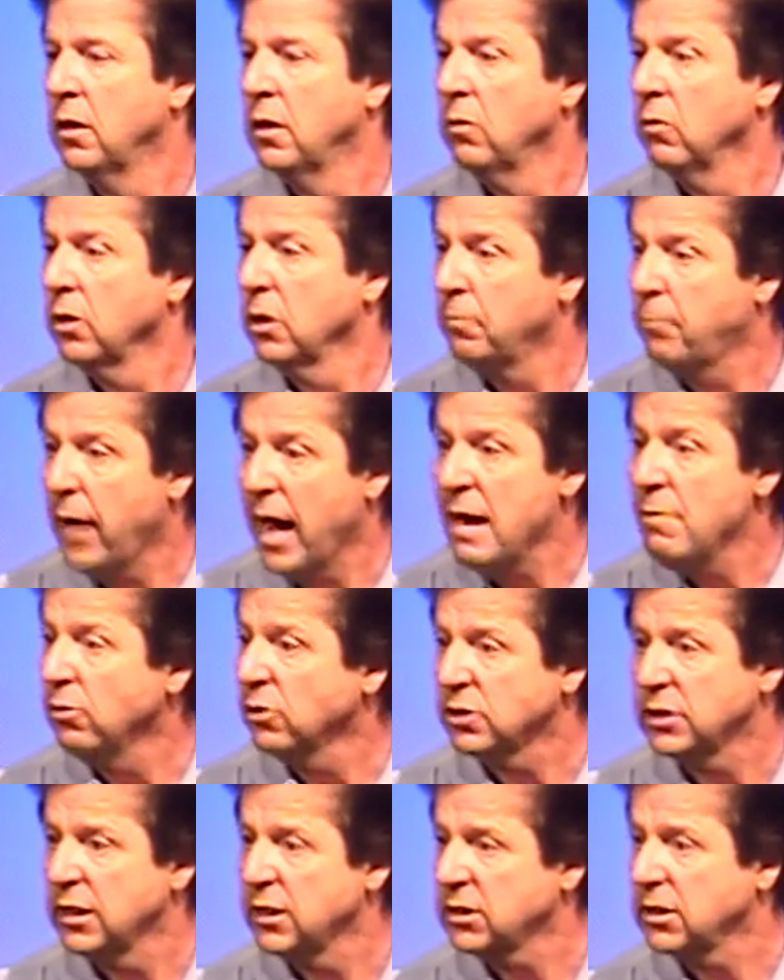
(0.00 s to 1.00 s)
Well, the Bible
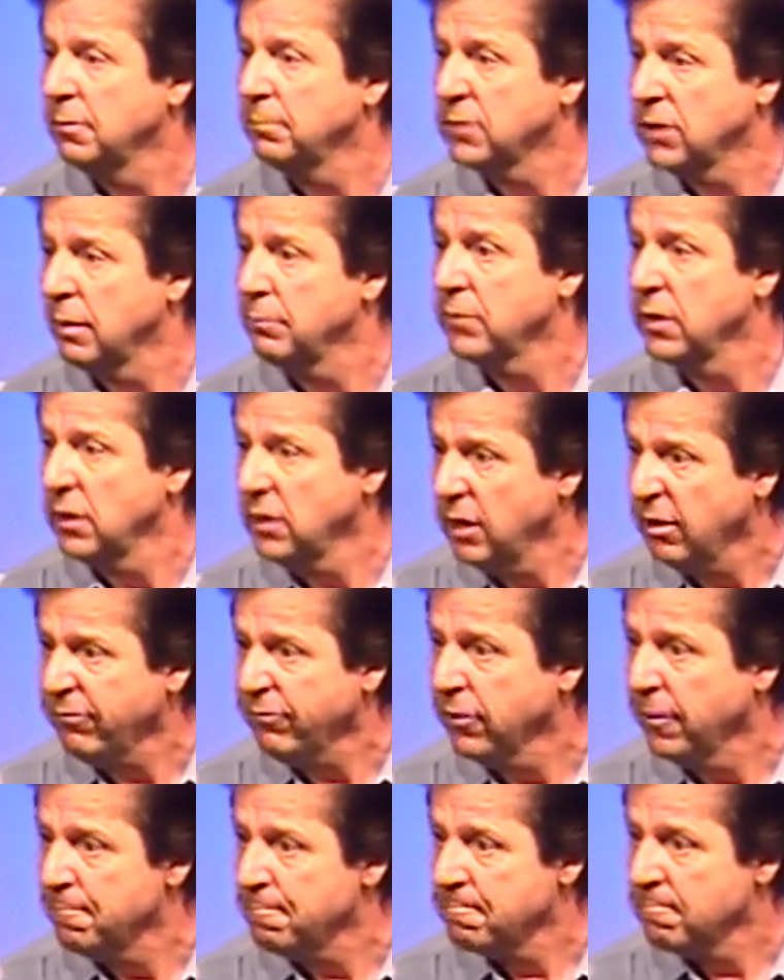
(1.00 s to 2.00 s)
says comes something
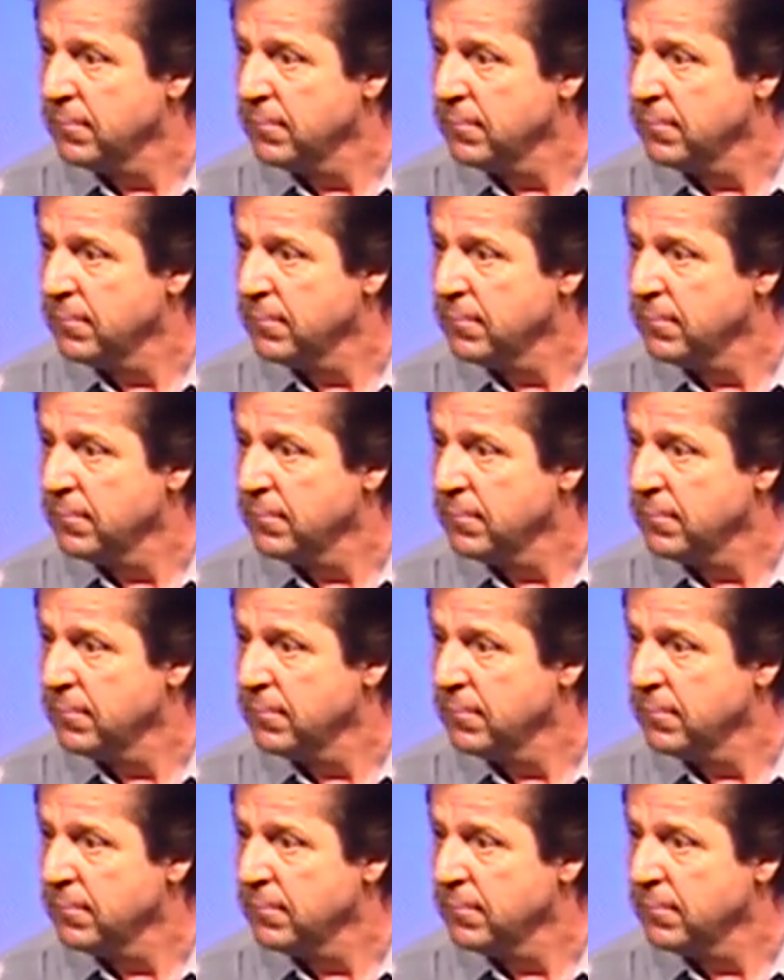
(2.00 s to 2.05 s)
different.